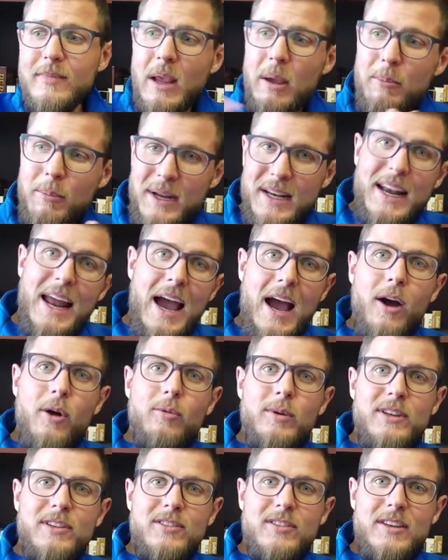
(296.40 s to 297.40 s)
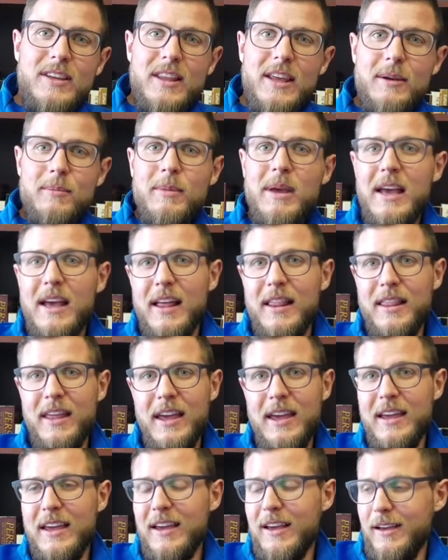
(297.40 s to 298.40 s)
But now we see them,
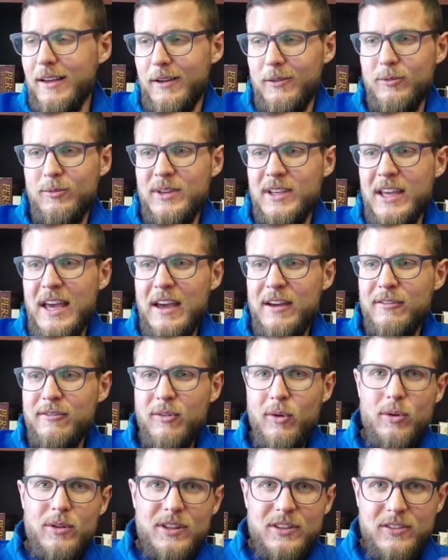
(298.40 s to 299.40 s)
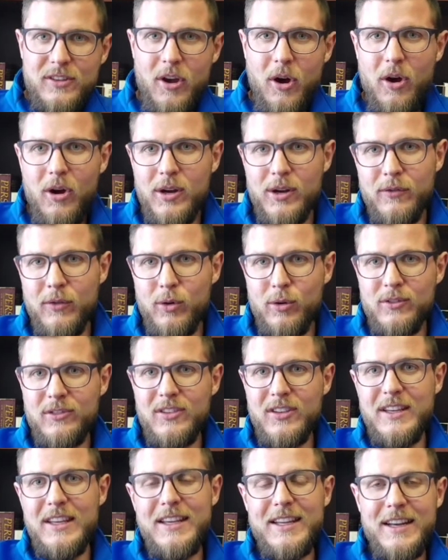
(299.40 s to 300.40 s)
we have all these carnivores
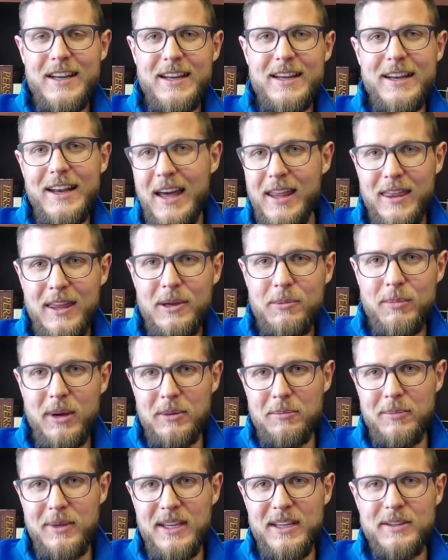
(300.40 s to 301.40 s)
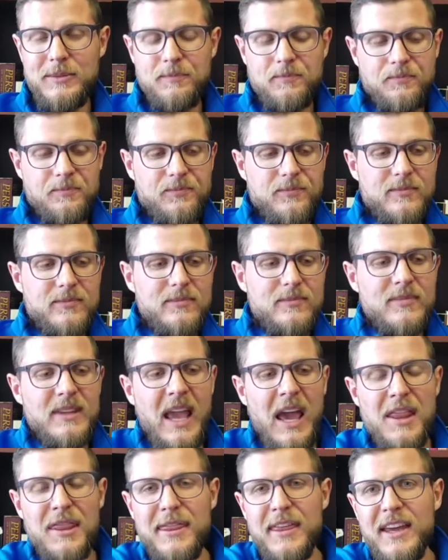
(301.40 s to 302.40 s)
eating nothing but meat.
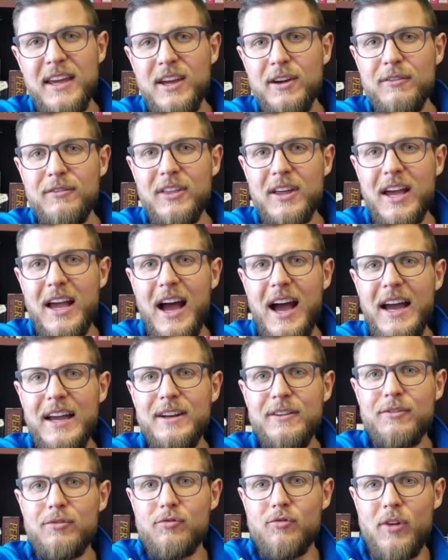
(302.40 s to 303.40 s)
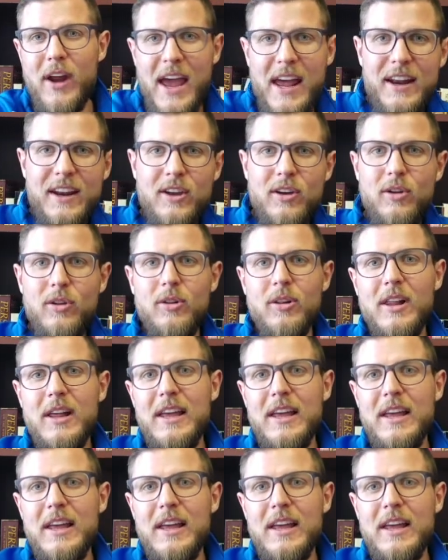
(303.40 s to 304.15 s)
Think of the kind of radical